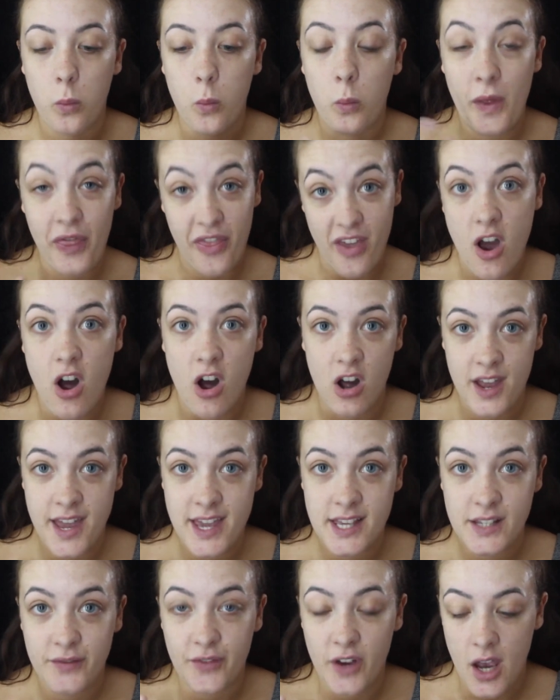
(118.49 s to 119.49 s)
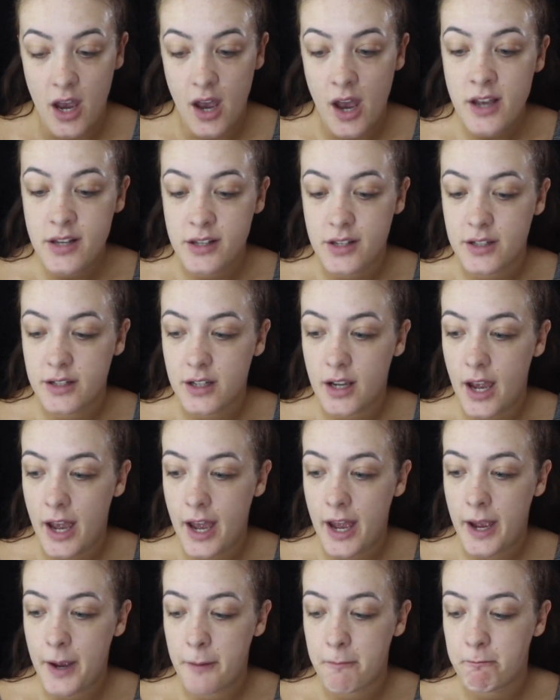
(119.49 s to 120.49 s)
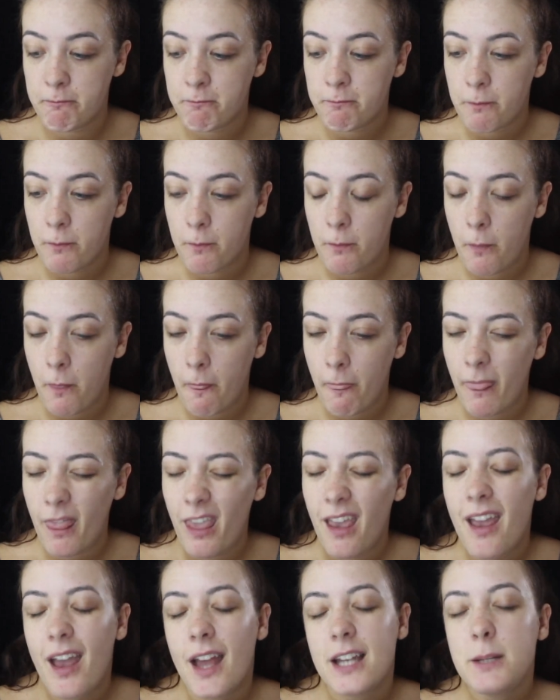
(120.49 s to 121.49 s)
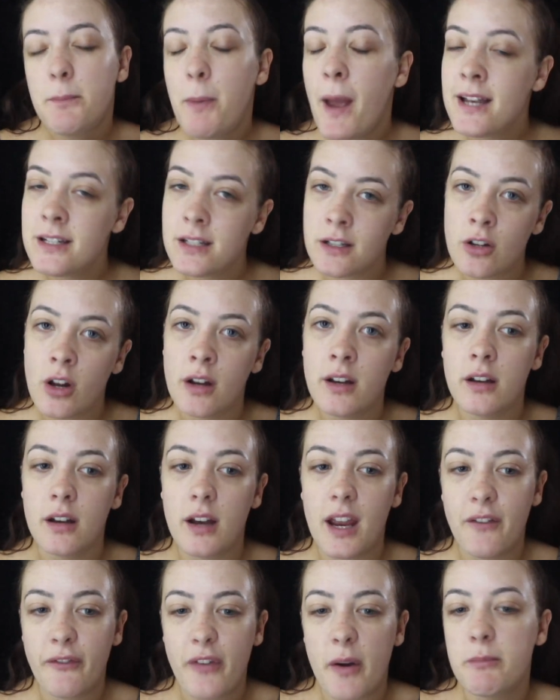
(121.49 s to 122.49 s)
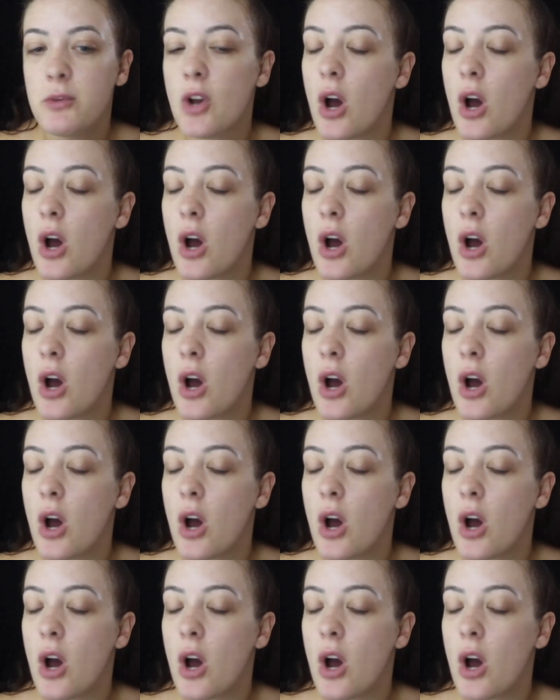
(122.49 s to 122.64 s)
with the eyes first, depending on if I'm